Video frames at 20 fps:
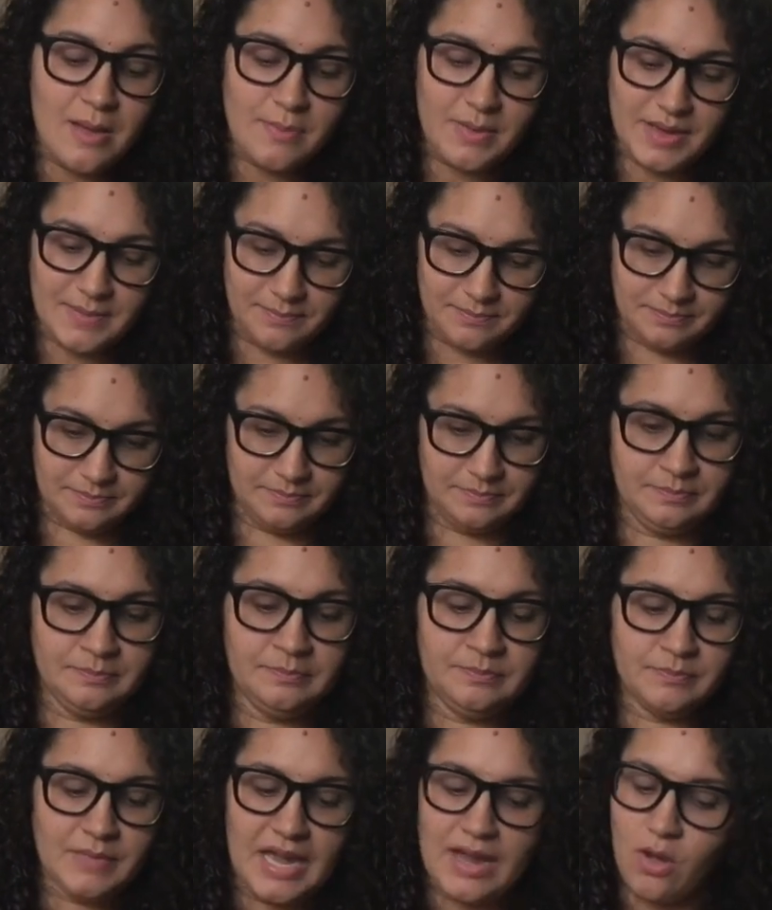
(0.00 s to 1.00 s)
But
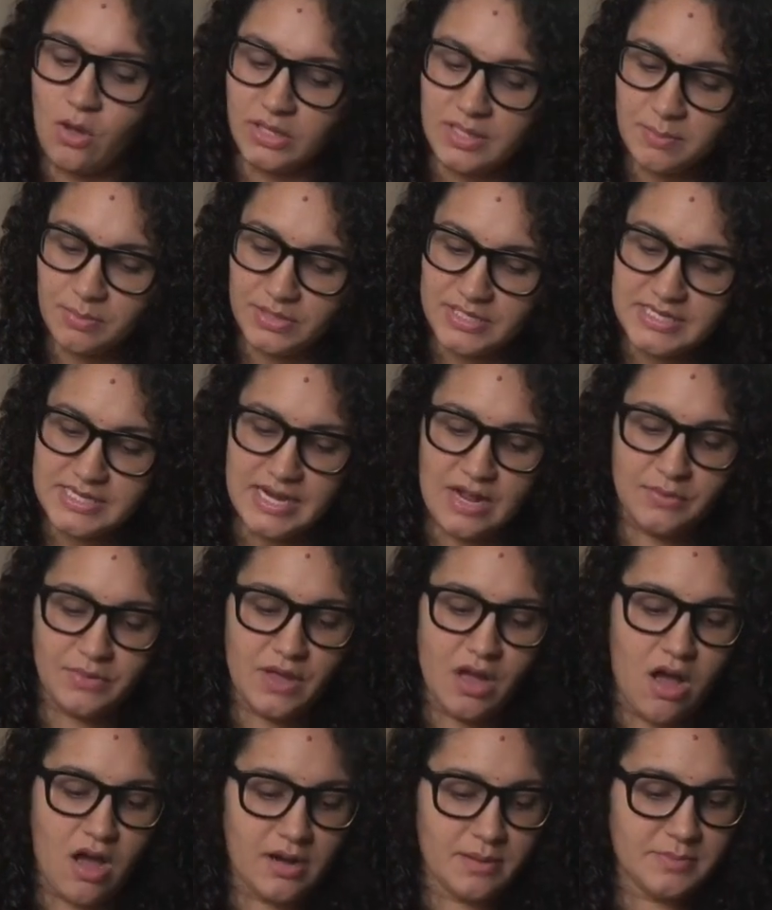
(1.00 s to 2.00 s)
I only printed out
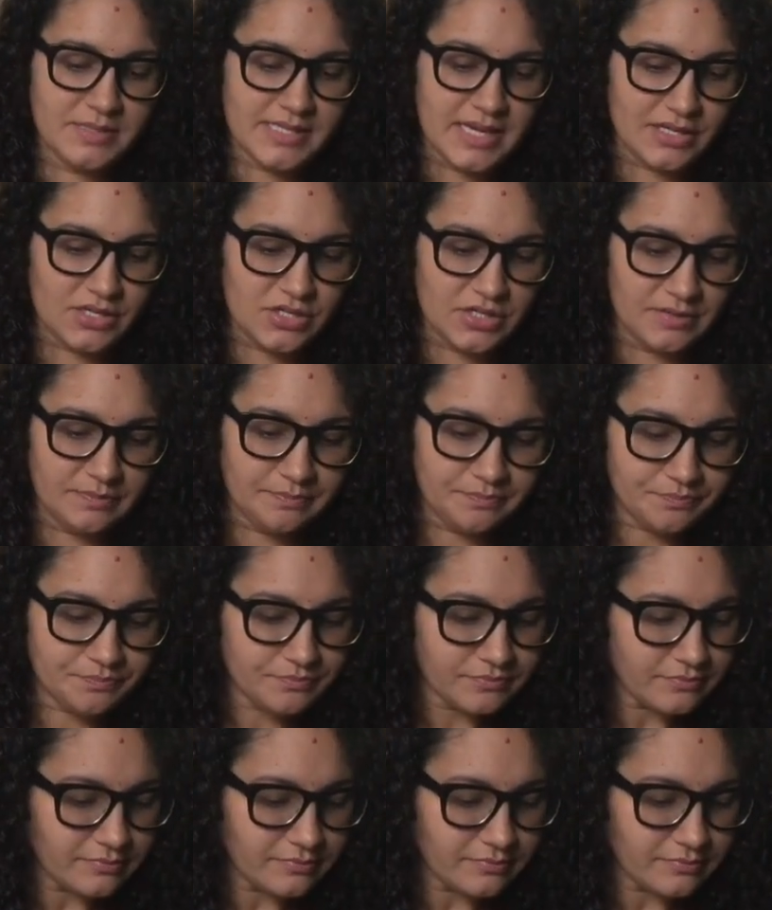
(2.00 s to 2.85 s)
the autumn section.